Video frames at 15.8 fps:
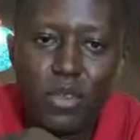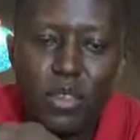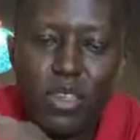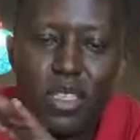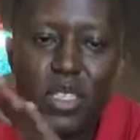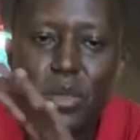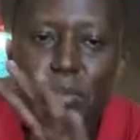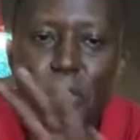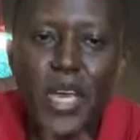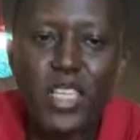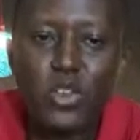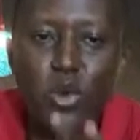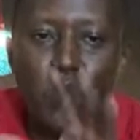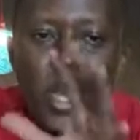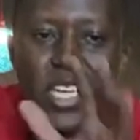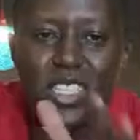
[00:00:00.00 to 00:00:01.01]
It depends
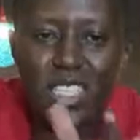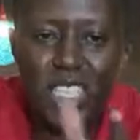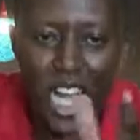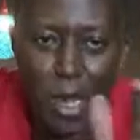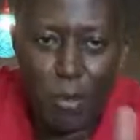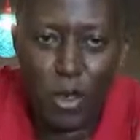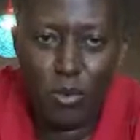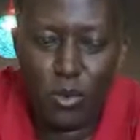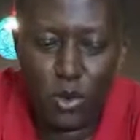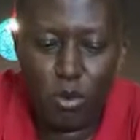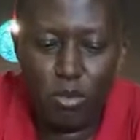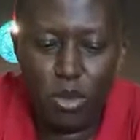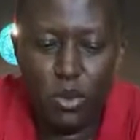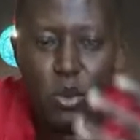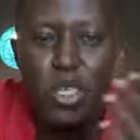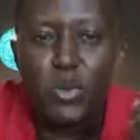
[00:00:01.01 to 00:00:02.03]
on where it's coming from,
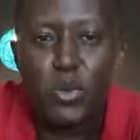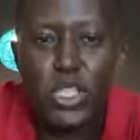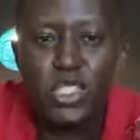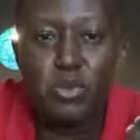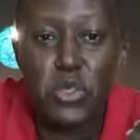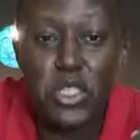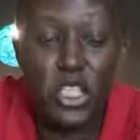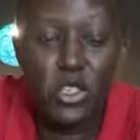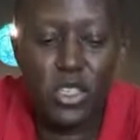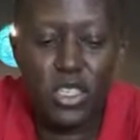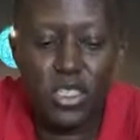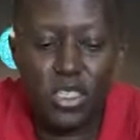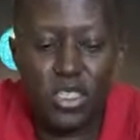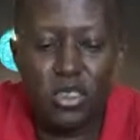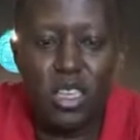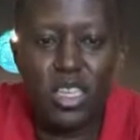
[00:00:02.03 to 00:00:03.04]
which region
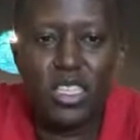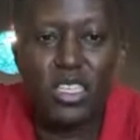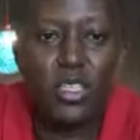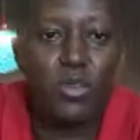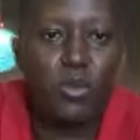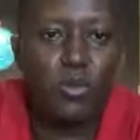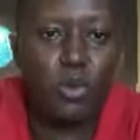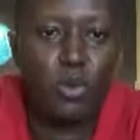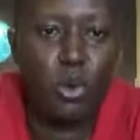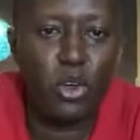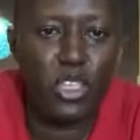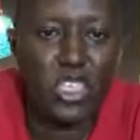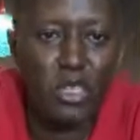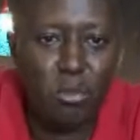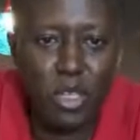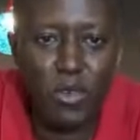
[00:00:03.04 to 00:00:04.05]
it's. Let's say you're
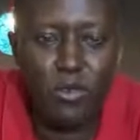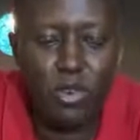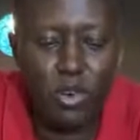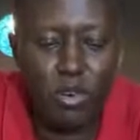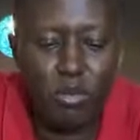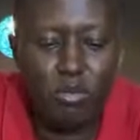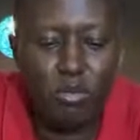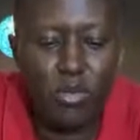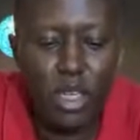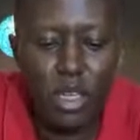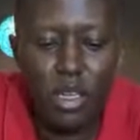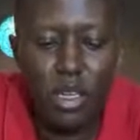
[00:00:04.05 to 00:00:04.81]
watching me from